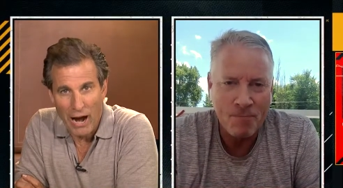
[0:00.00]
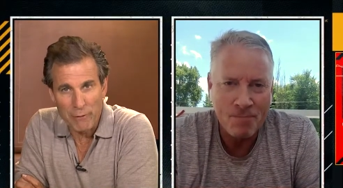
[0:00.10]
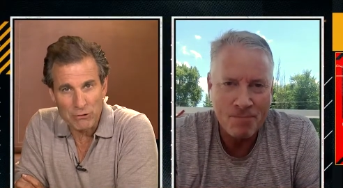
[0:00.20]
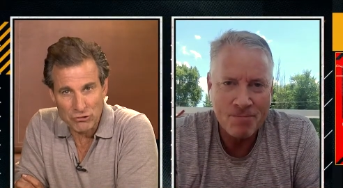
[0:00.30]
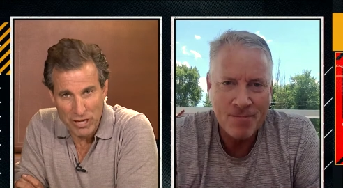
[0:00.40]
Speaker 1: All
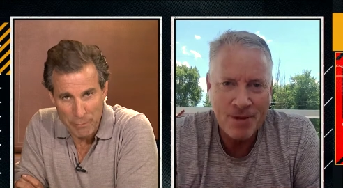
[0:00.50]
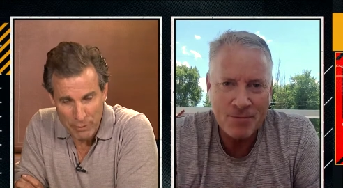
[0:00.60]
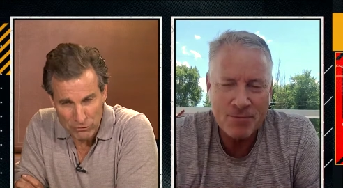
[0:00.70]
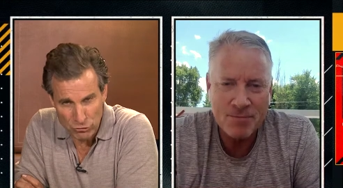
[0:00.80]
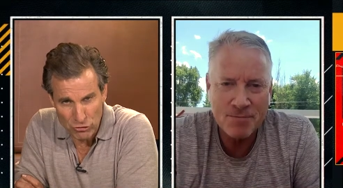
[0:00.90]
right, was he a
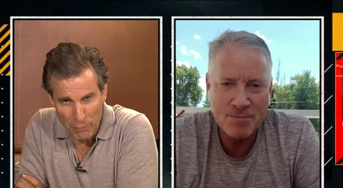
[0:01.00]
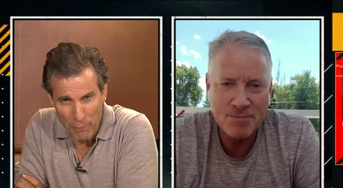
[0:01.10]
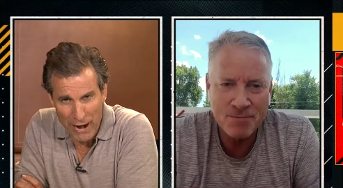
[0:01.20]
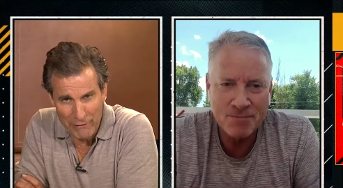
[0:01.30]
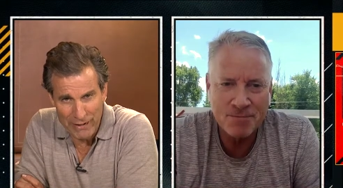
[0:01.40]
pitcher's
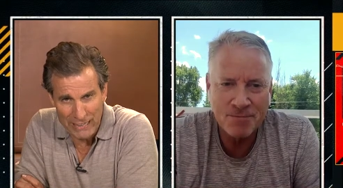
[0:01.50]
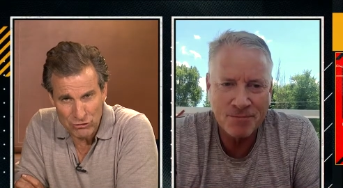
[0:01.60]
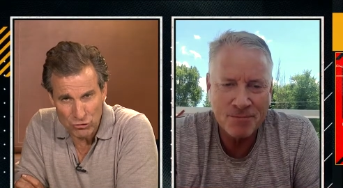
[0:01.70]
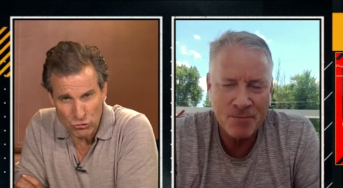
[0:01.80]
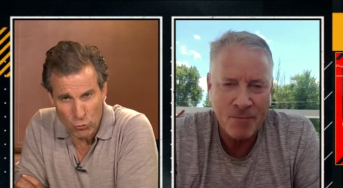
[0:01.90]
umpire in
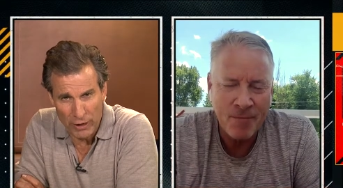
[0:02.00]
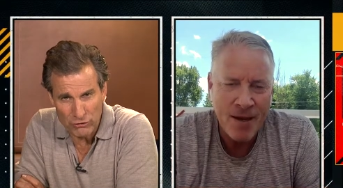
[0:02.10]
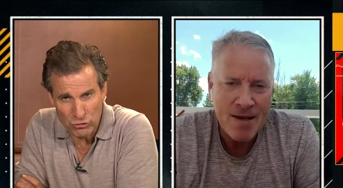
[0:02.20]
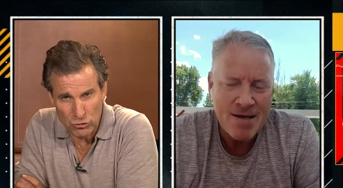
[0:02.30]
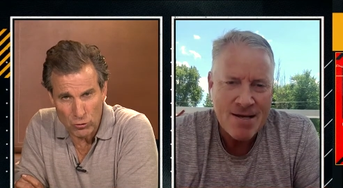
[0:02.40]
that
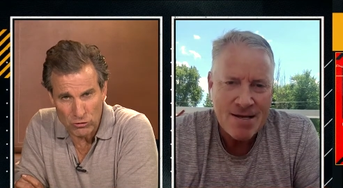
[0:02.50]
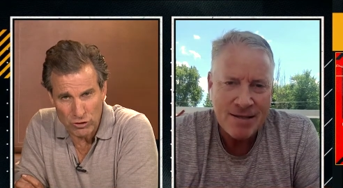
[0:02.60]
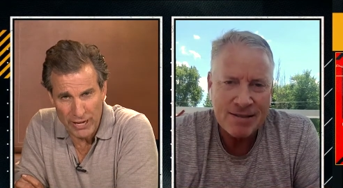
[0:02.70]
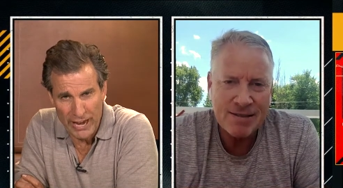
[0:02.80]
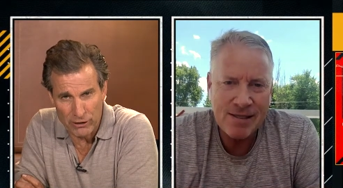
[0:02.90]
situation, or
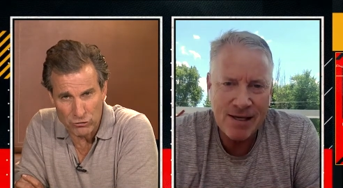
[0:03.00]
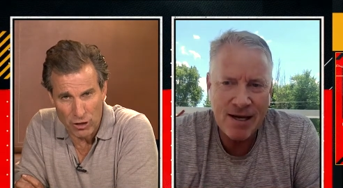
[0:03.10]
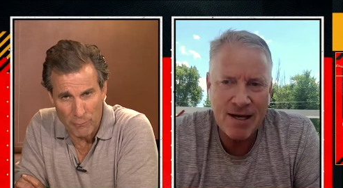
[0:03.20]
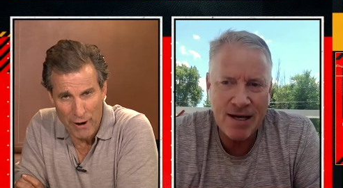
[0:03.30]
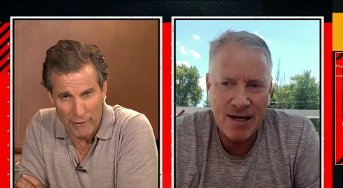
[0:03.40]
is he a
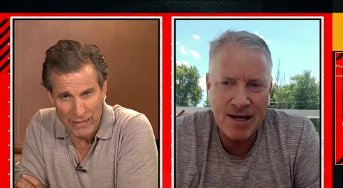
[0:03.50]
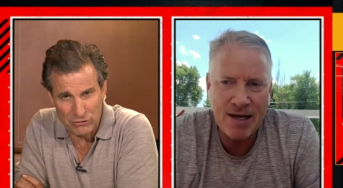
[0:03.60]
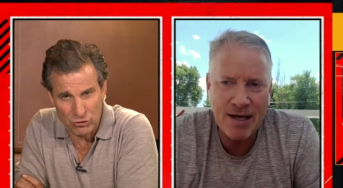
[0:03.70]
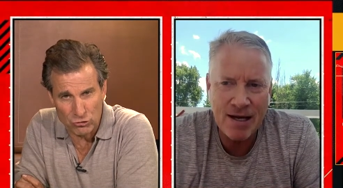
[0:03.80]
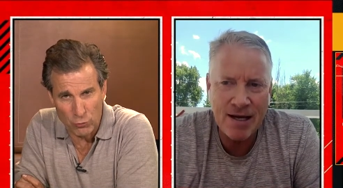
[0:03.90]
hitter's umpire in
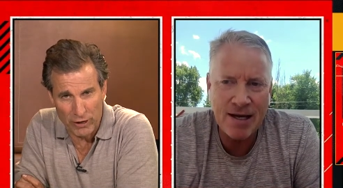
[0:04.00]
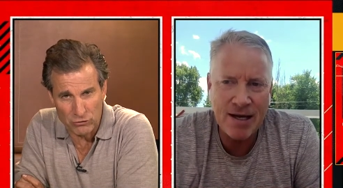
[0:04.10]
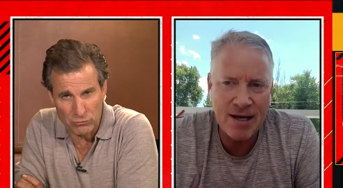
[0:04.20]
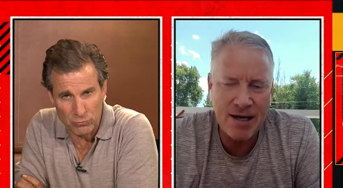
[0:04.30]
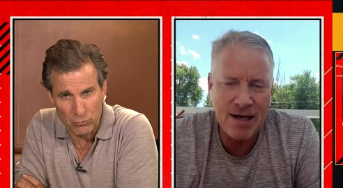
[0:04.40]
that
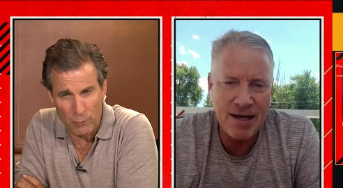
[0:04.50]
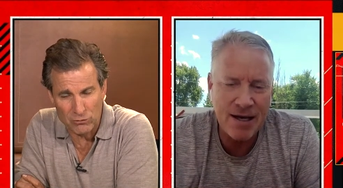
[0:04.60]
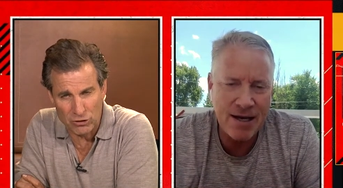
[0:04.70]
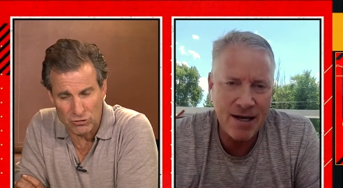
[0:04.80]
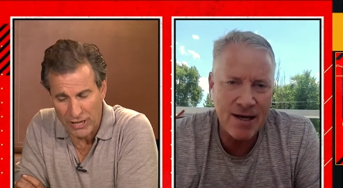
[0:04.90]
situation? What
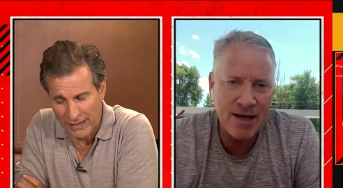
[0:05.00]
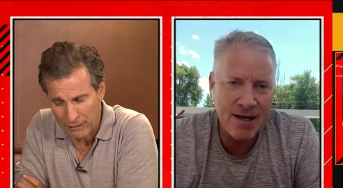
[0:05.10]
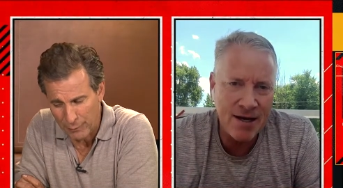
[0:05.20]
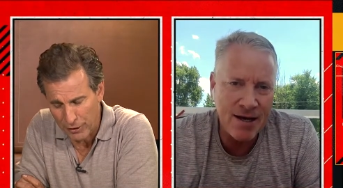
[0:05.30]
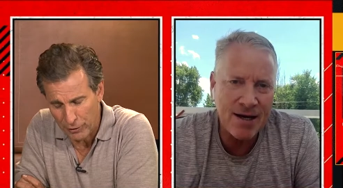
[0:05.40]
was his
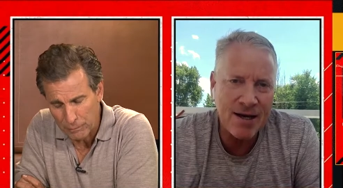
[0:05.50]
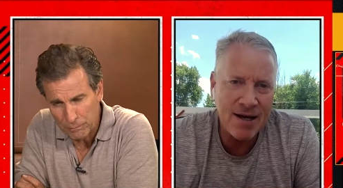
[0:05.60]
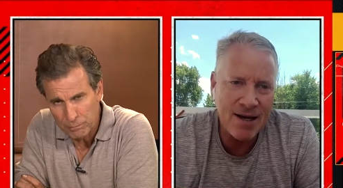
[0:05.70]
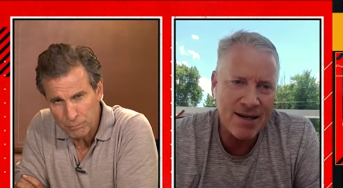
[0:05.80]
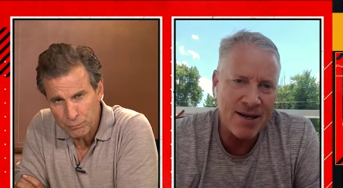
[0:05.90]
take? Let me hear. Uh,
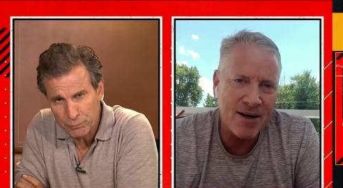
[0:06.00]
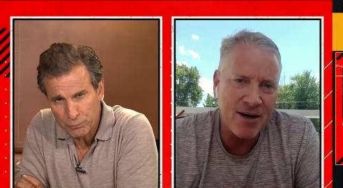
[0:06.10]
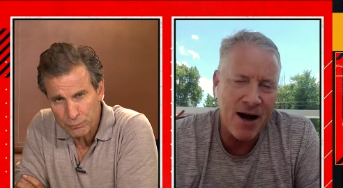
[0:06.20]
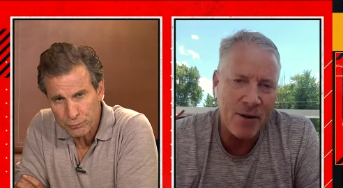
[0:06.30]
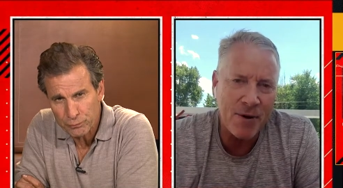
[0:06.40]

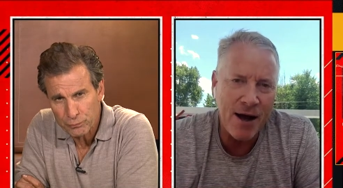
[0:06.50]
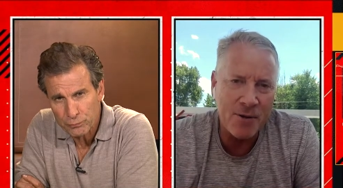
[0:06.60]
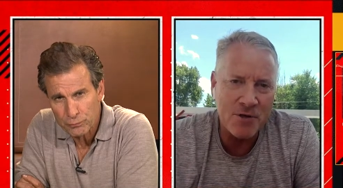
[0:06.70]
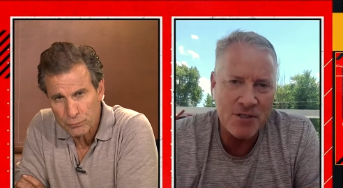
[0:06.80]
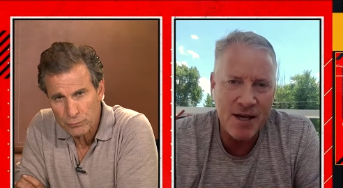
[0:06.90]
Speaker 2: you know,
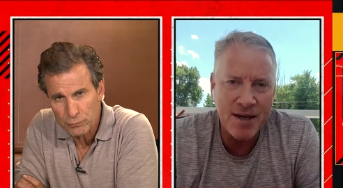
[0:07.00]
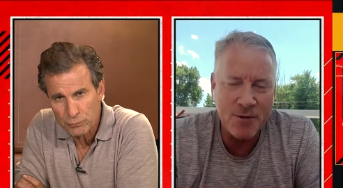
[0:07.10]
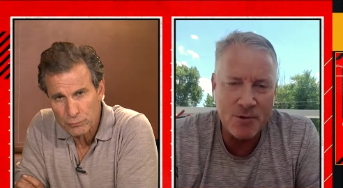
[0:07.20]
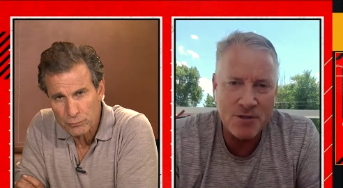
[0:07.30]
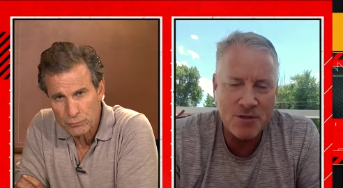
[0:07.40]
I, I, would
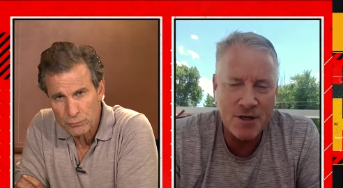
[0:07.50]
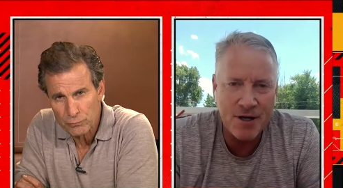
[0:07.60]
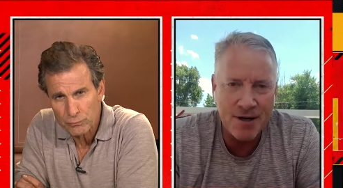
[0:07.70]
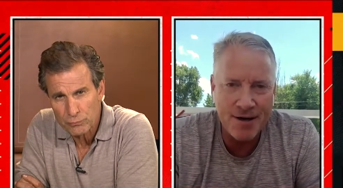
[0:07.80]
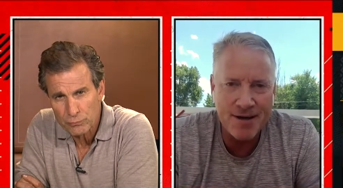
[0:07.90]
say he
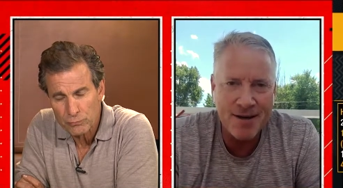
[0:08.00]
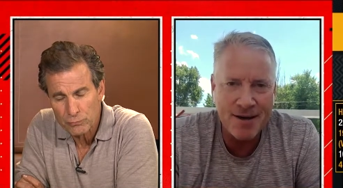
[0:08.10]
was. Uh,